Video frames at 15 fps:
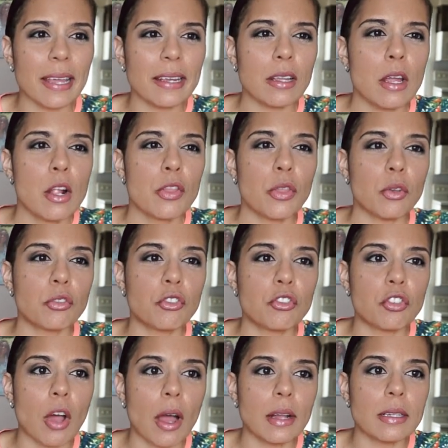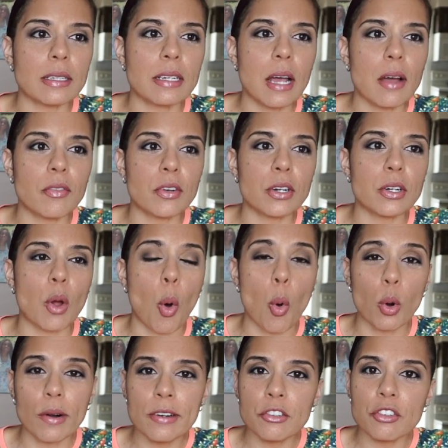Like those chocolate covered
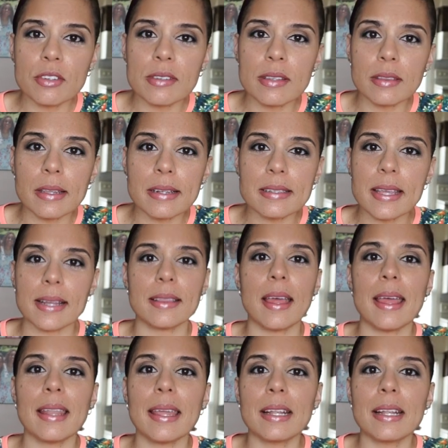oranges and things like that?